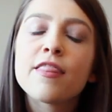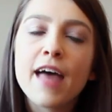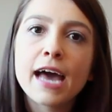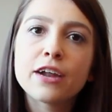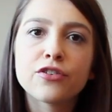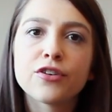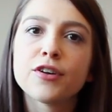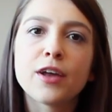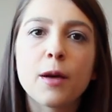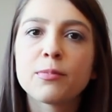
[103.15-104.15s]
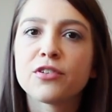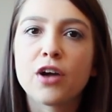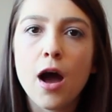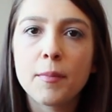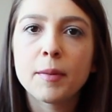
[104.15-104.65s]
that in turn helps to
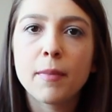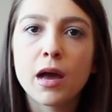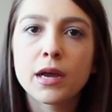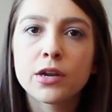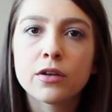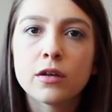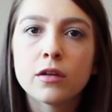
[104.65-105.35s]
calm the mind.